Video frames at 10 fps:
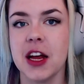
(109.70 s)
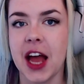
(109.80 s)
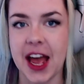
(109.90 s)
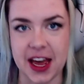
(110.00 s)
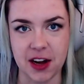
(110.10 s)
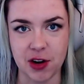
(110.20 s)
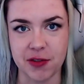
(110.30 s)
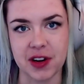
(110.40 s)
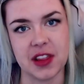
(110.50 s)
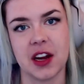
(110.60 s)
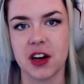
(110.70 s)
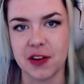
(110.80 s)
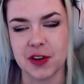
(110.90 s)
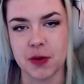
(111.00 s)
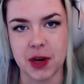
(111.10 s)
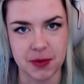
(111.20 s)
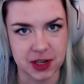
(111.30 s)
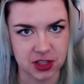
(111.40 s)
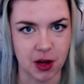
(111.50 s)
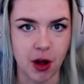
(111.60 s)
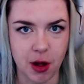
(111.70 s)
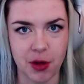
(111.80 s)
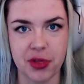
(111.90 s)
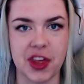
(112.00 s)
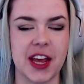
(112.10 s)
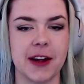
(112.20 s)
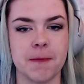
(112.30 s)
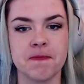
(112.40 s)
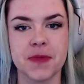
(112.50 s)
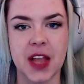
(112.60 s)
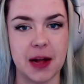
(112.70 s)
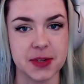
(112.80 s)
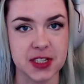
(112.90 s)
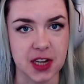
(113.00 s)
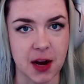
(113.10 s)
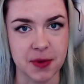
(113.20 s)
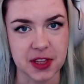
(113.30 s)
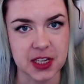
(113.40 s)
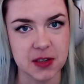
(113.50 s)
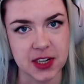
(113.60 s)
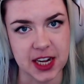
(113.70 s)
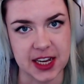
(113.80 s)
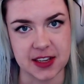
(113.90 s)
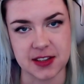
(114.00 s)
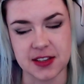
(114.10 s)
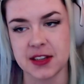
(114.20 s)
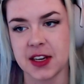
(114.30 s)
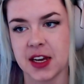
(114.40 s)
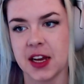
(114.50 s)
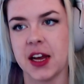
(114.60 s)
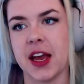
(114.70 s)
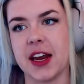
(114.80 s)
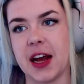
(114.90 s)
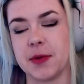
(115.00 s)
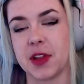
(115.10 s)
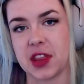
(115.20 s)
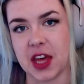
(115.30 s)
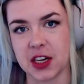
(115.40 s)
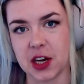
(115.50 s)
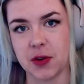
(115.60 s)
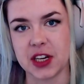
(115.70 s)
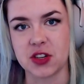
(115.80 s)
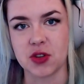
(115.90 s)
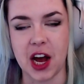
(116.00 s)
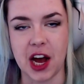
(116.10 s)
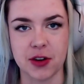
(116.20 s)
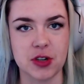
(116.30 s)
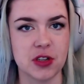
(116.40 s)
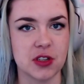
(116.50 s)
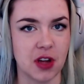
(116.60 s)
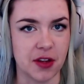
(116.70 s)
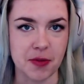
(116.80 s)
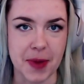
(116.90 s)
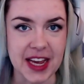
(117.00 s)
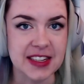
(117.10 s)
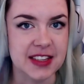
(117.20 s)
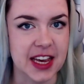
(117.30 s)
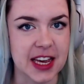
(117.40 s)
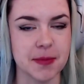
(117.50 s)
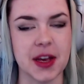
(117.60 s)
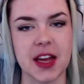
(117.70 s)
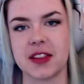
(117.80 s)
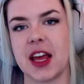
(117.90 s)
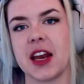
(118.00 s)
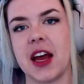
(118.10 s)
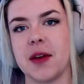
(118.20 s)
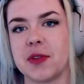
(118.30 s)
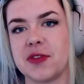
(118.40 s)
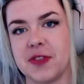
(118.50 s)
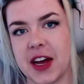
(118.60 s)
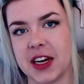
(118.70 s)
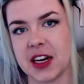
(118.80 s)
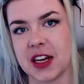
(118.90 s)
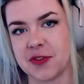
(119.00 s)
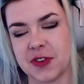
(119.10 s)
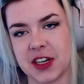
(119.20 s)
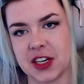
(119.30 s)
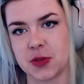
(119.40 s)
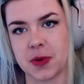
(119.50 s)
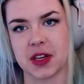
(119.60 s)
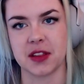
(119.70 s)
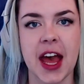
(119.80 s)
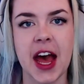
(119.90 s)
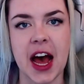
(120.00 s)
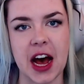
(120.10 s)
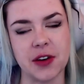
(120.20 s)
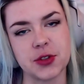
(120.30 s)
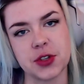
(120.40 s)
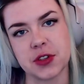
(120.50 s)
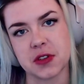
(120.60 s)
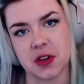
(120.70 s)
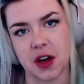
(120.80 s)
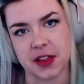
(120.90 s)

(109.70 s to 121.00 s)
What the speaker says: Head on over there if you want to watch the whole thing. I will start with the Q&As and I will then go into how to install the base game, and then I will finally finish with how to install the